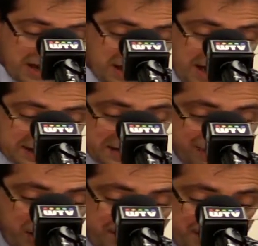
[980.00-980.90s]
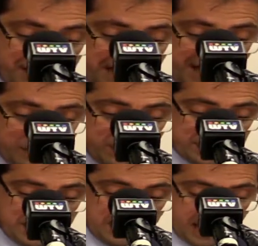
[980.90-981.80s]
Act, prohibited behaviour within
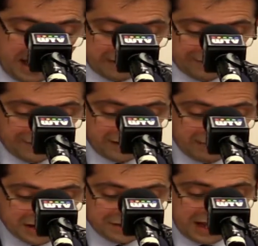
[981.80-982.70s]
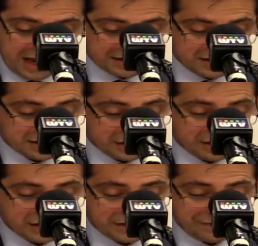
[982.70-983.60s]
150 metres of the access zone is
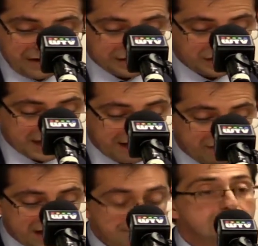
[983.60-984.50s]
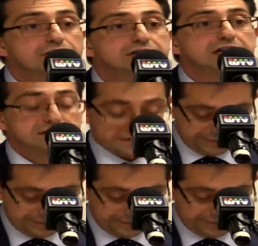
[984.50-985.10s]
defined to cover a protest